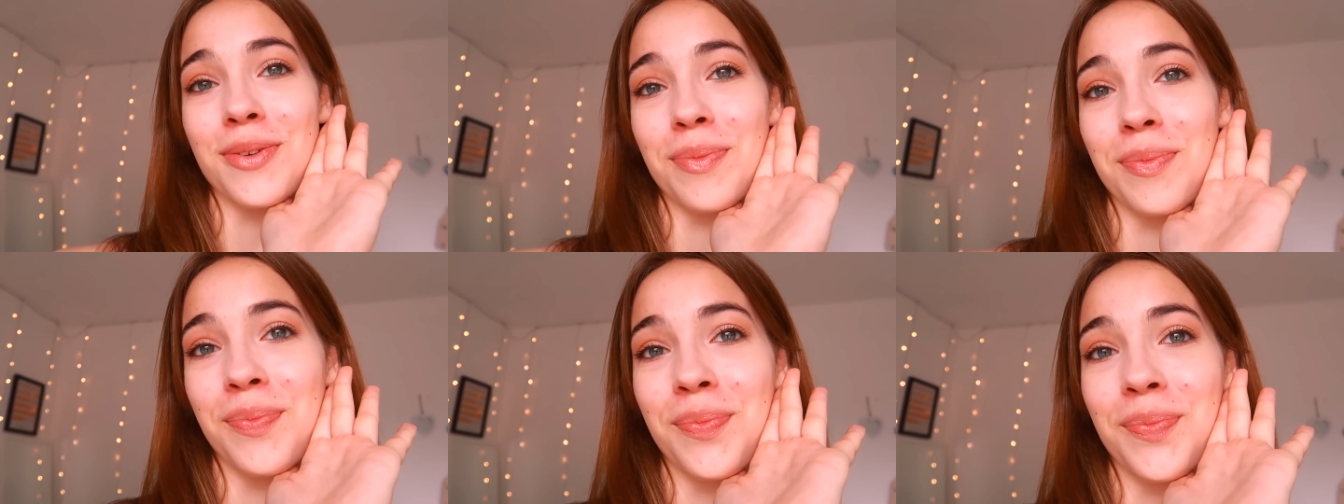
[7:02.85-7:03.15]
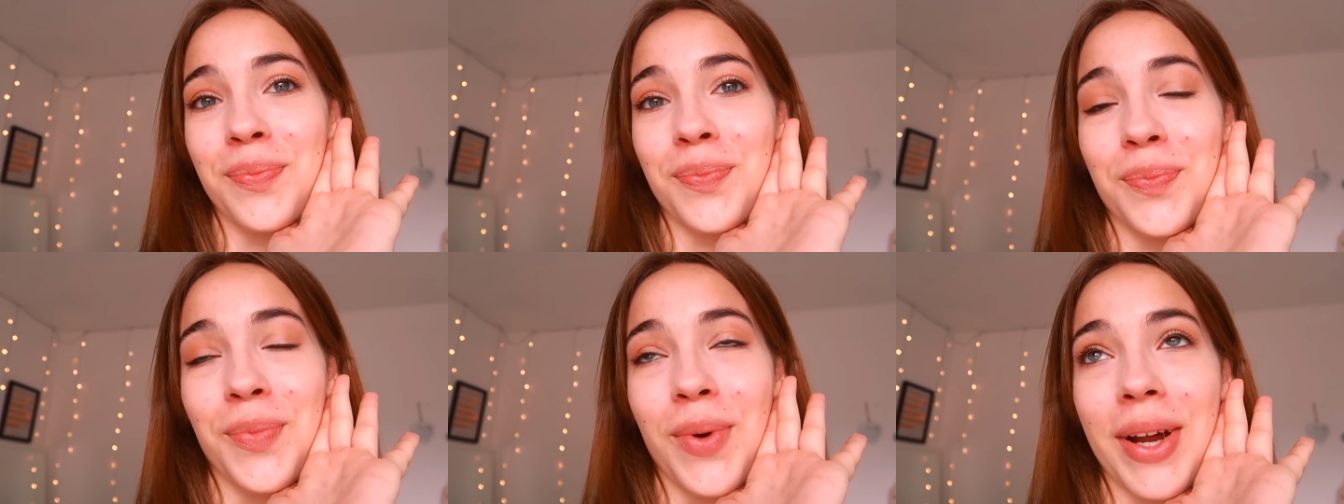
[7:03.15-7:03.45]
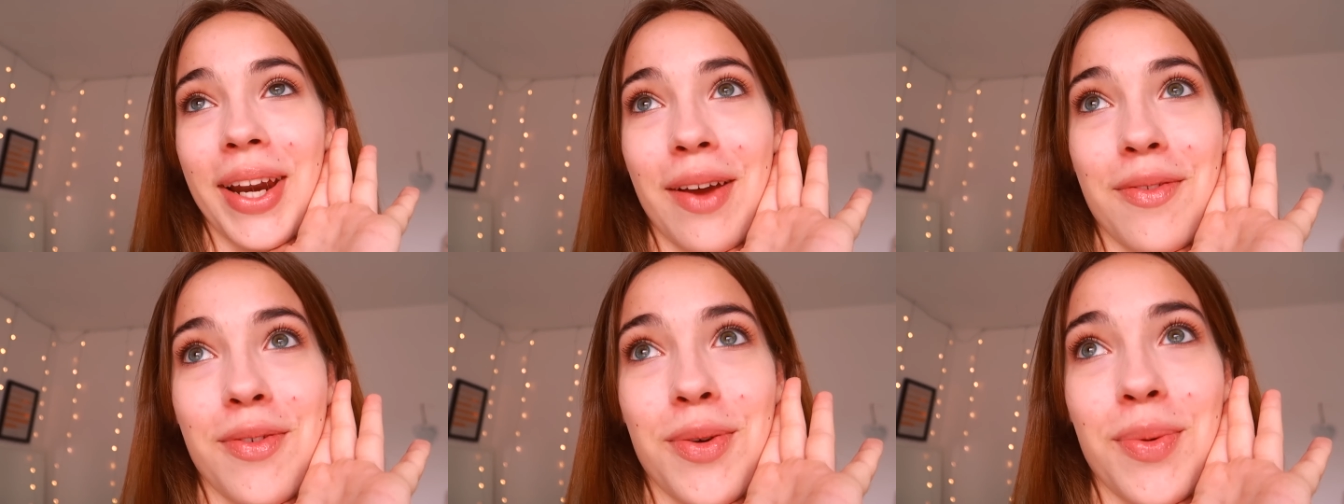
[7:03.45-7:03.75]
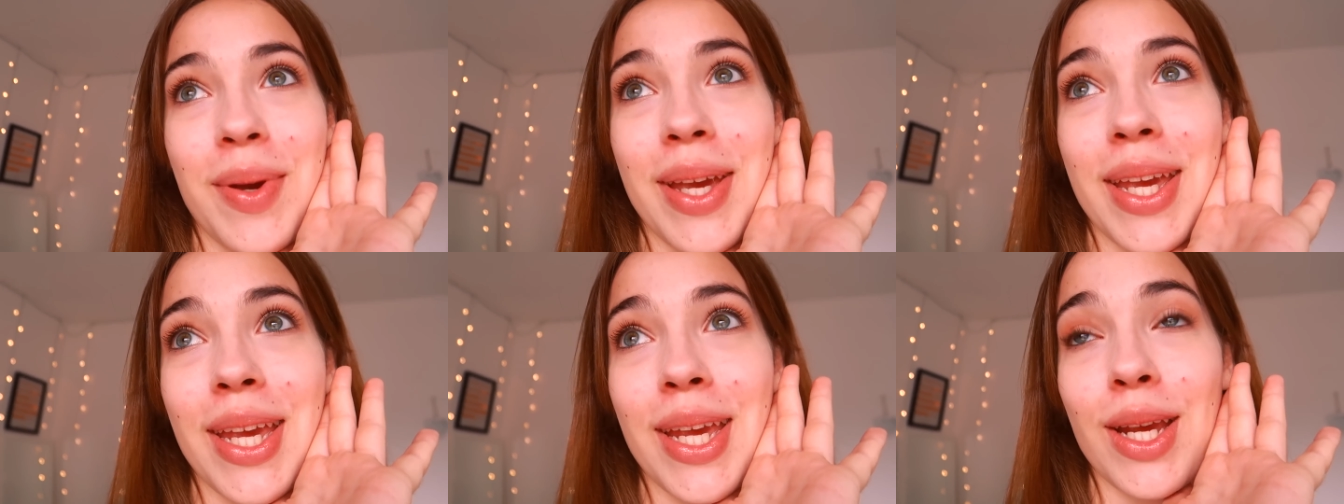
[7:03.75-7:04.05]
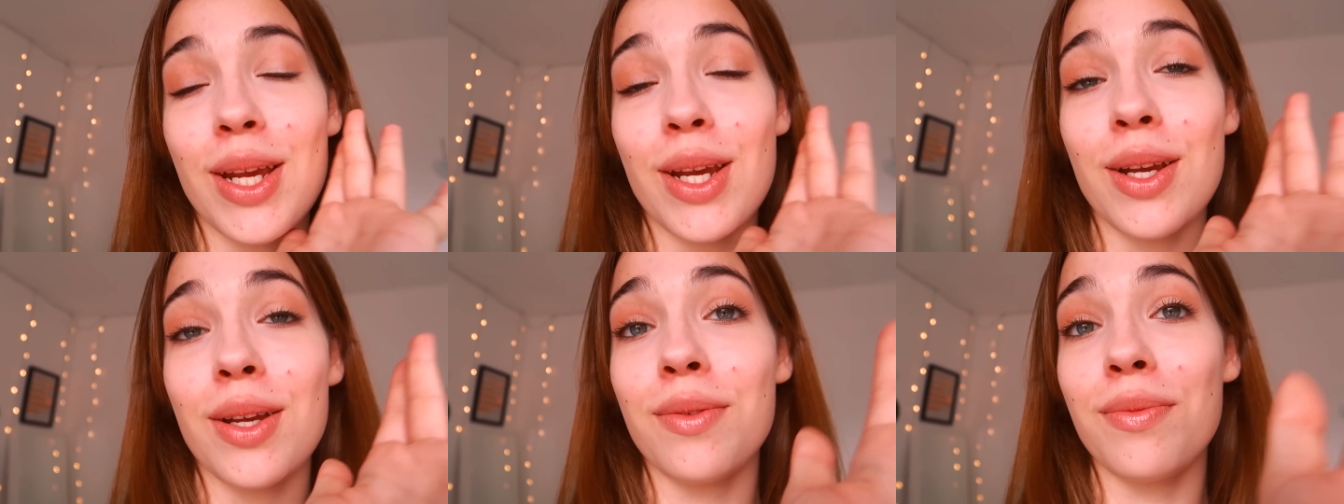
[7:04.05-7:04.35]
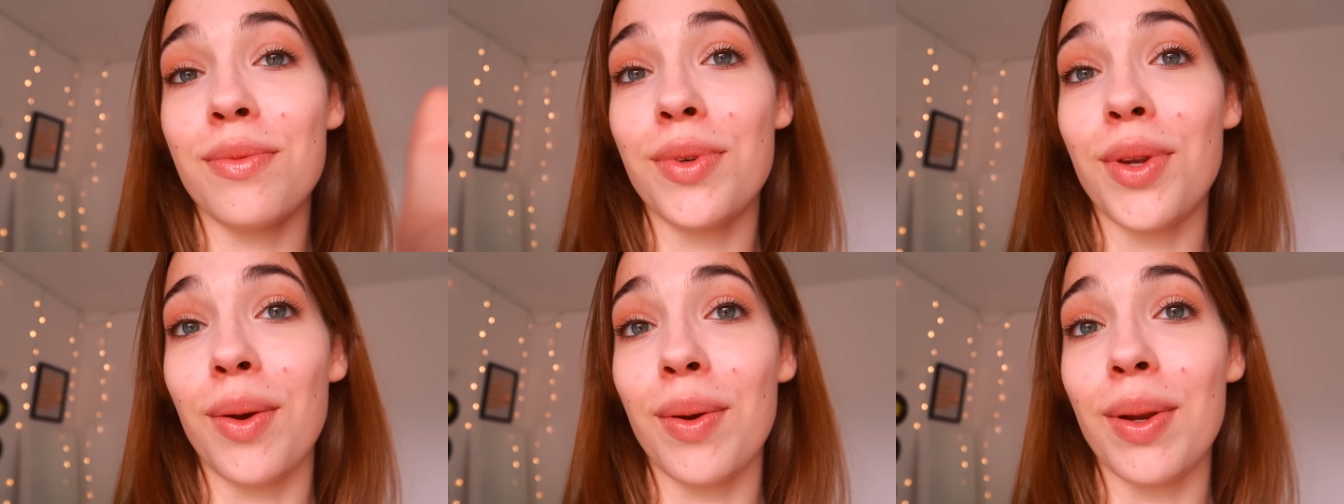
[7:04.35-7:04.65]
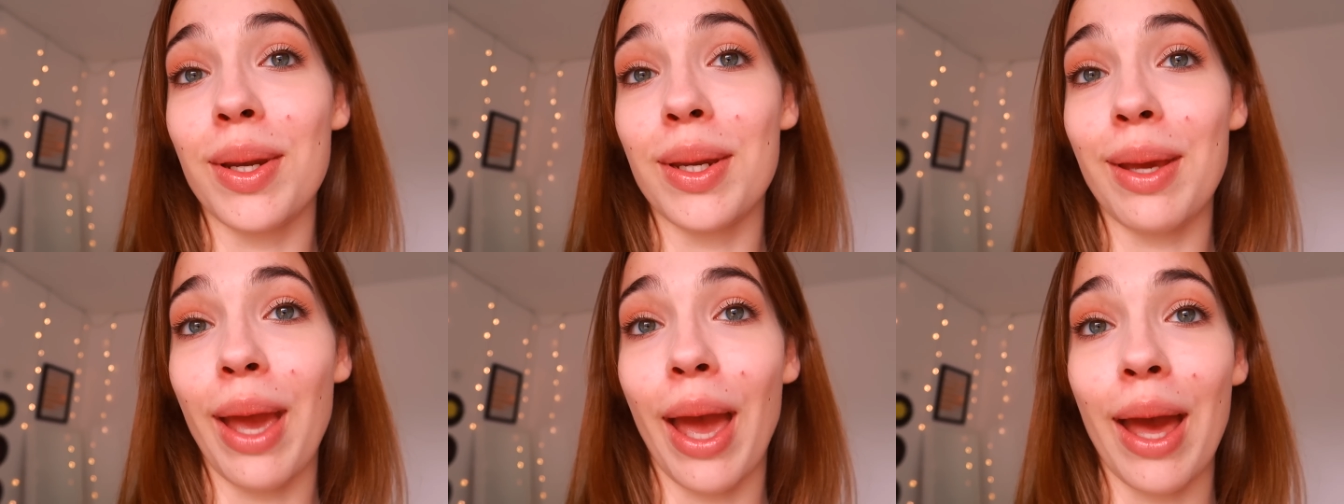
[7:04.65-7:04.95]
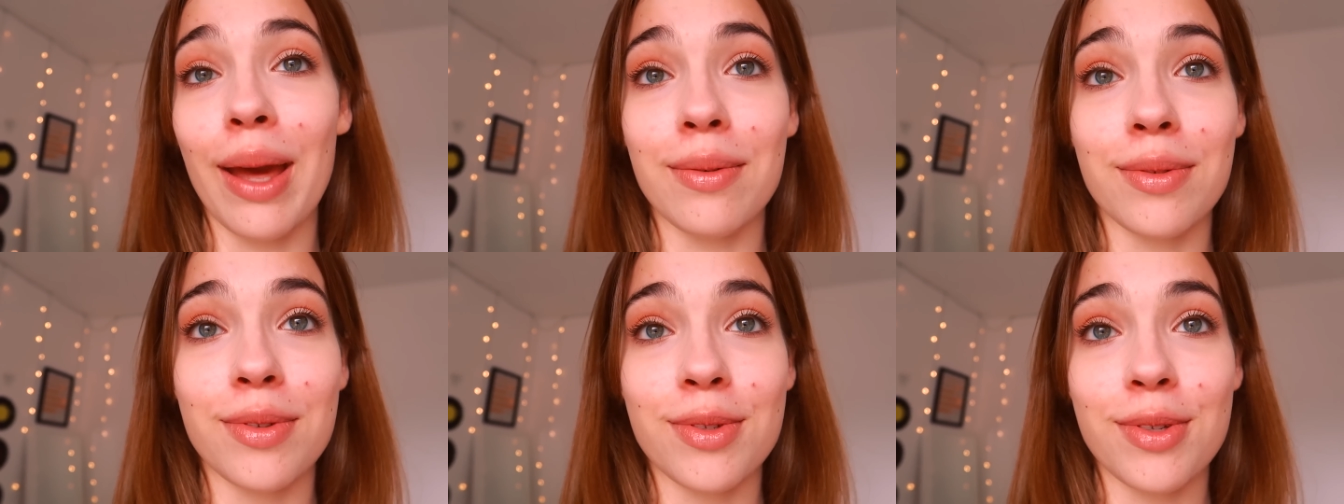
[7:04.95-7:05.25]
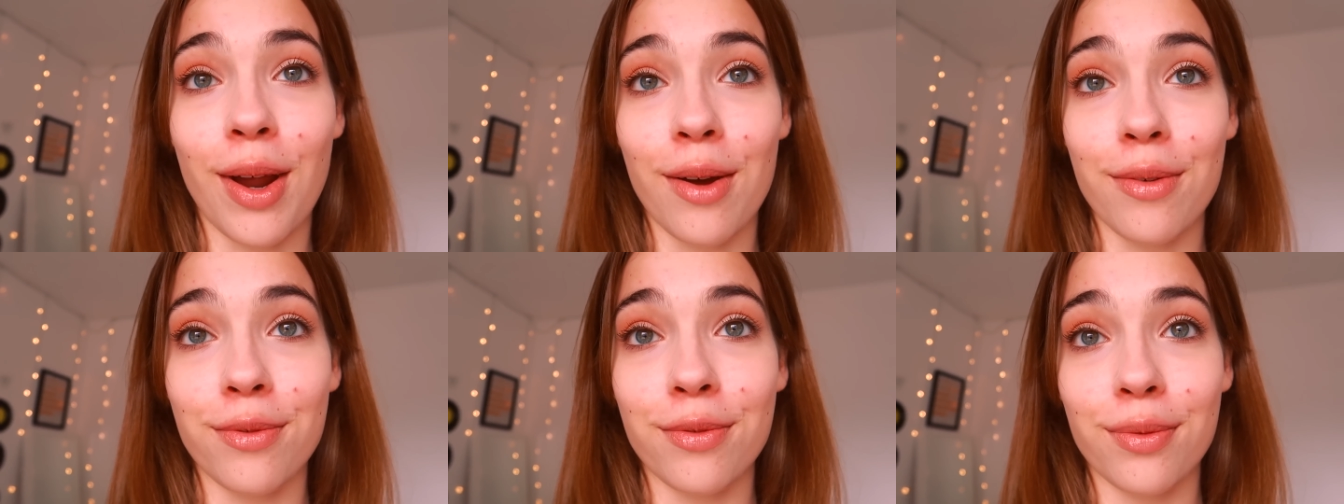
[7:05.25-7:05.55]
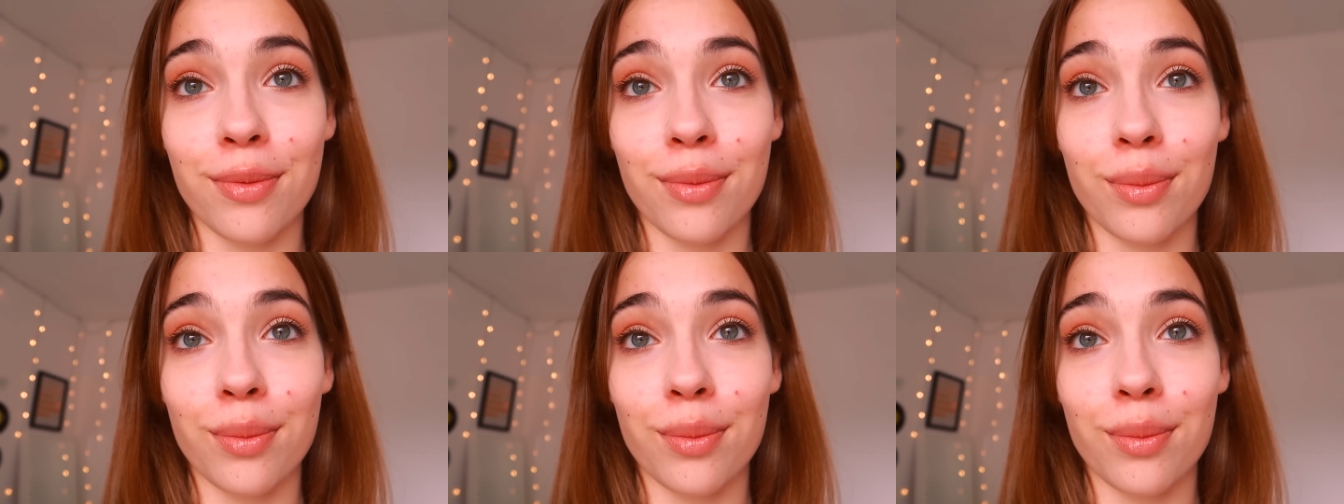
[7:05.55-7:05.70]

from whatever we do and get and stuff.